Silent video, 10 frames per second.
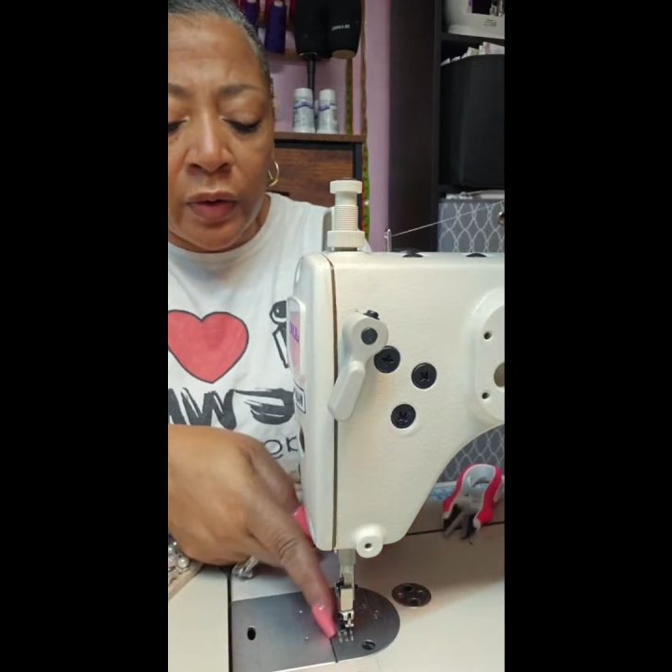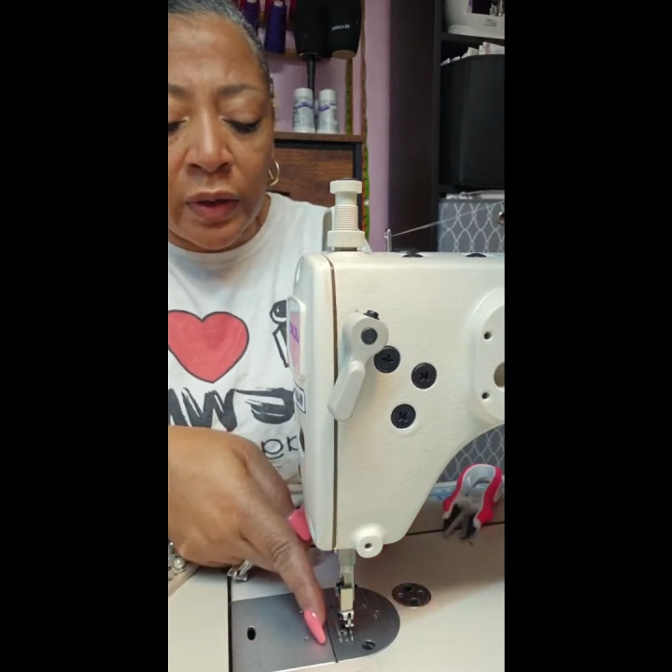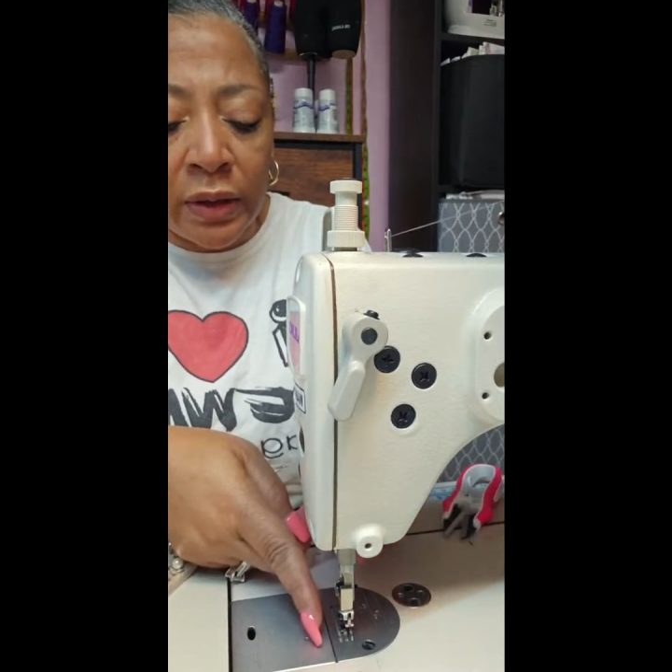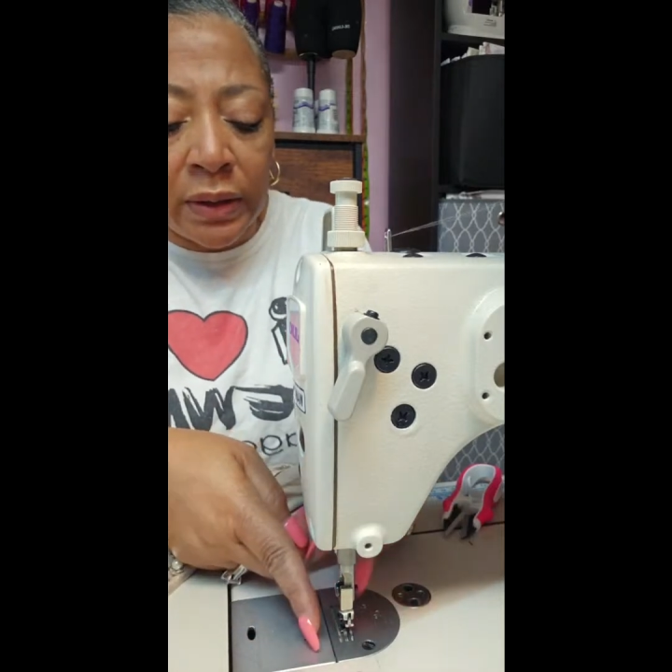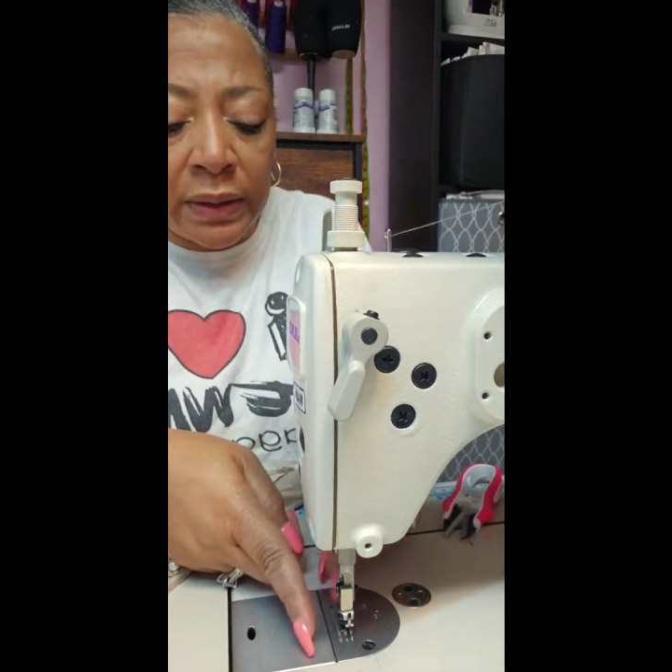
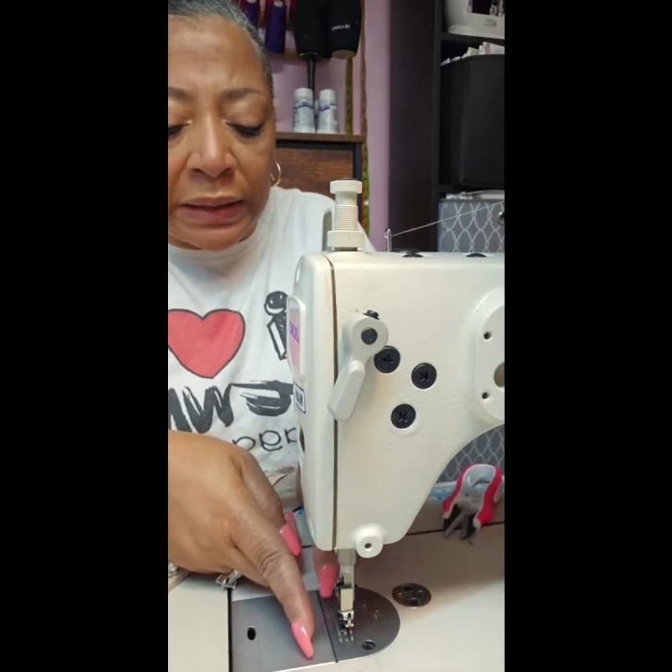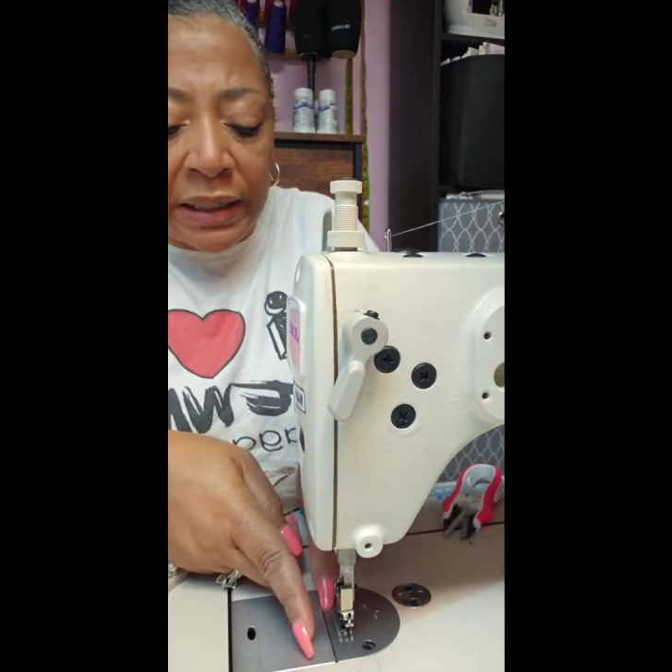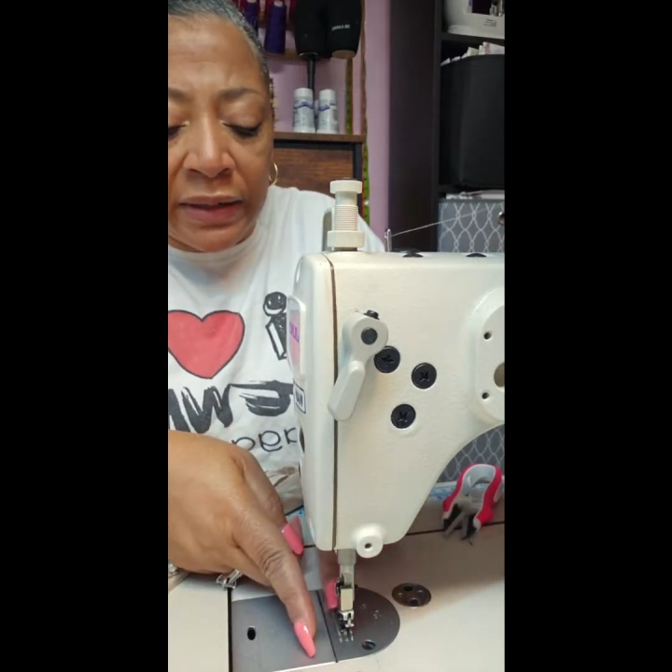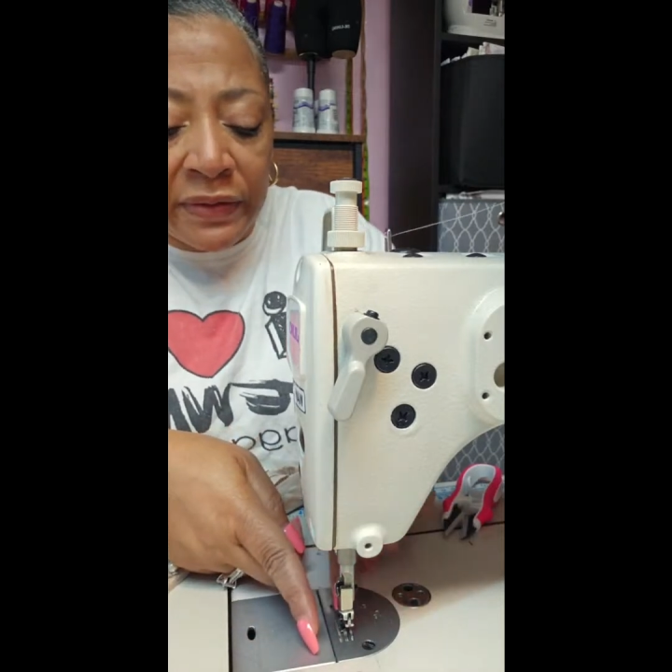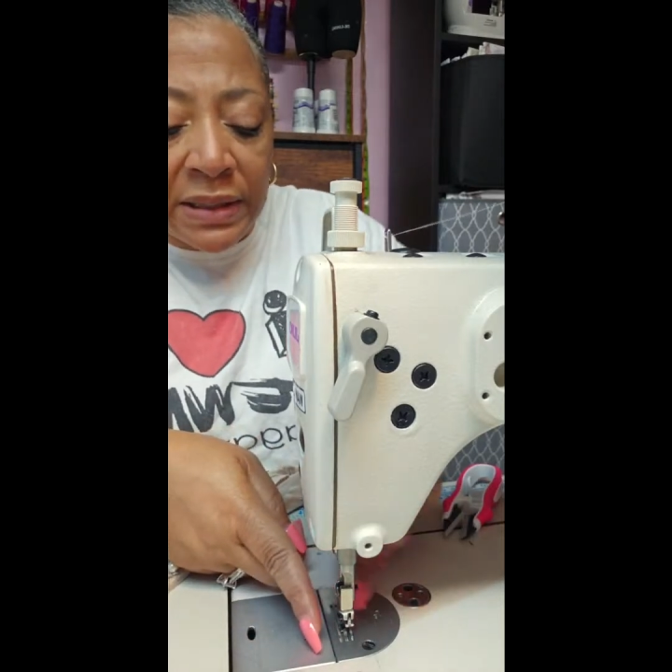the
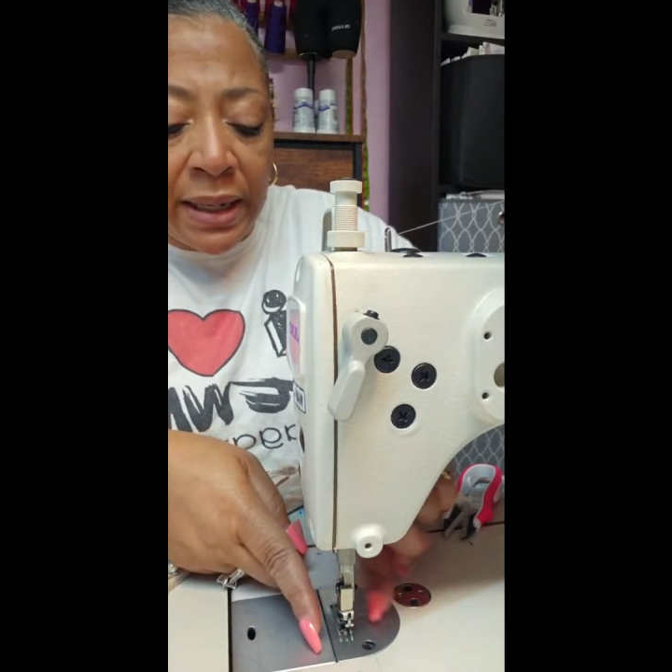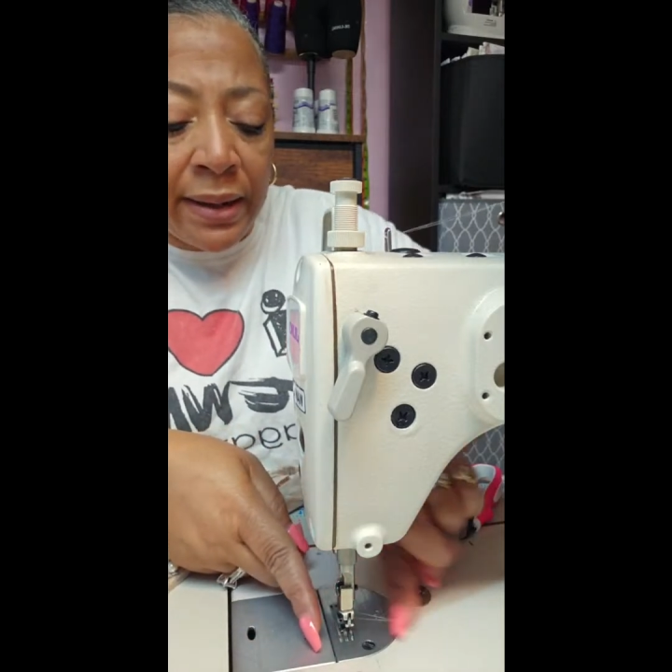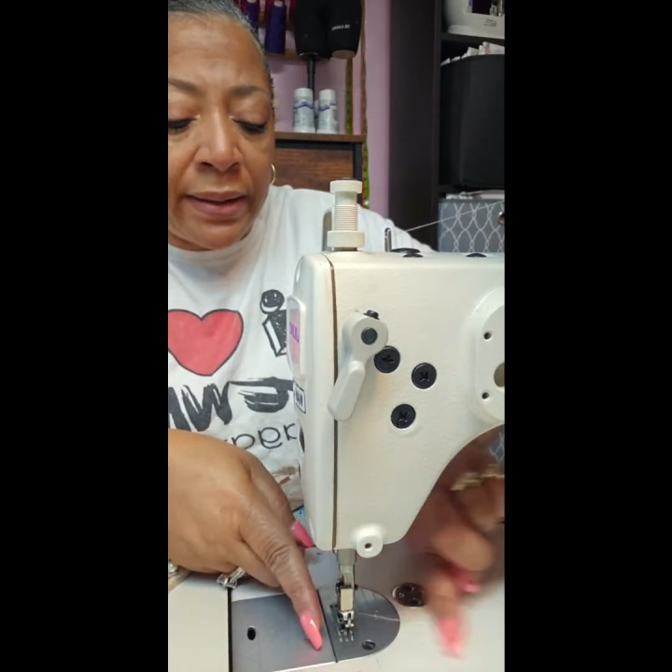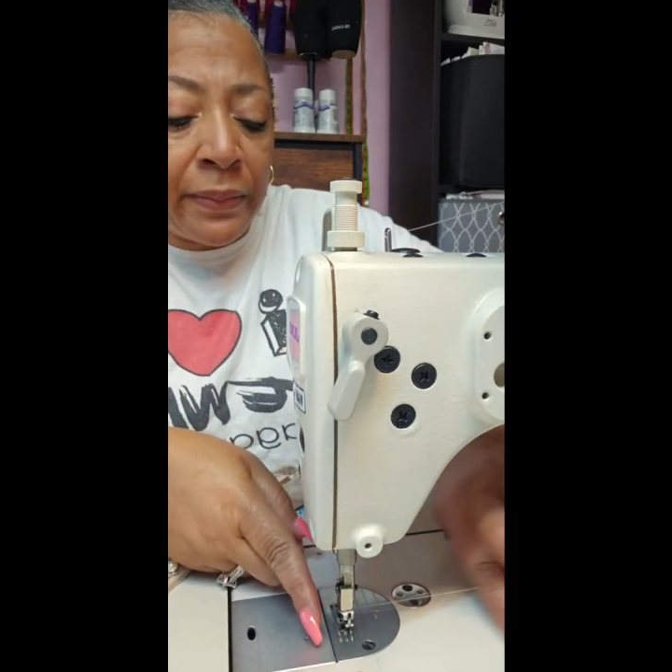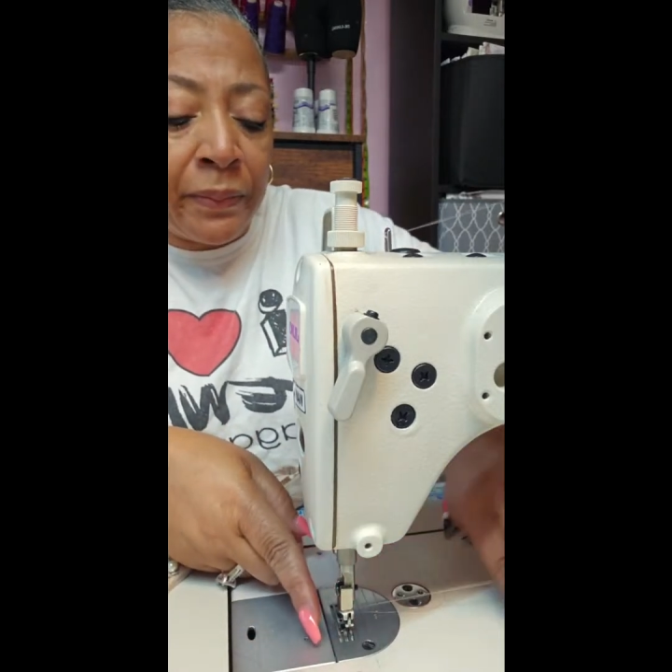left side,